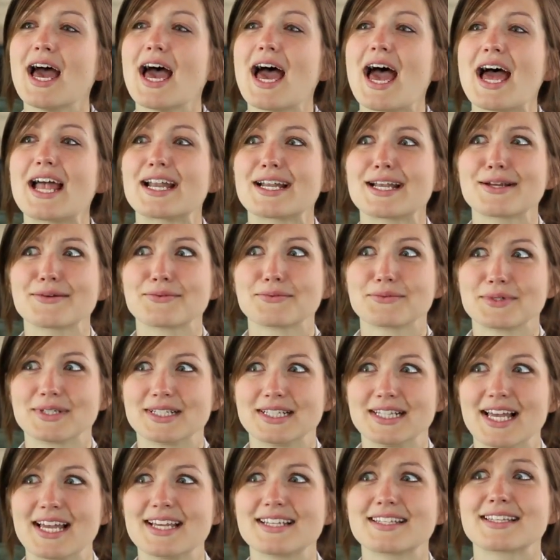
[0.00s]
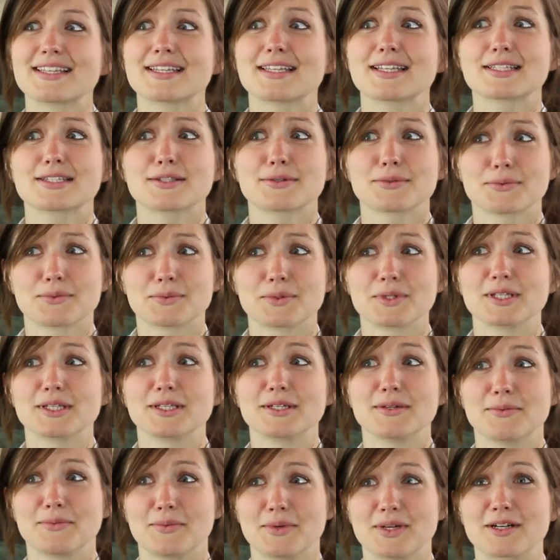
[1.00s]
and I realized that that's a
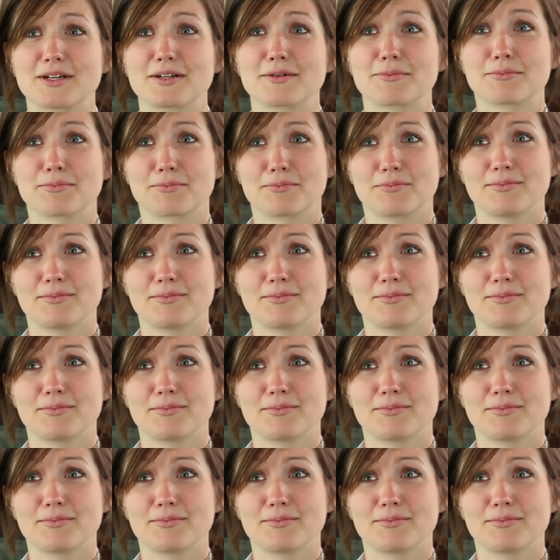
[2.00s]
really weird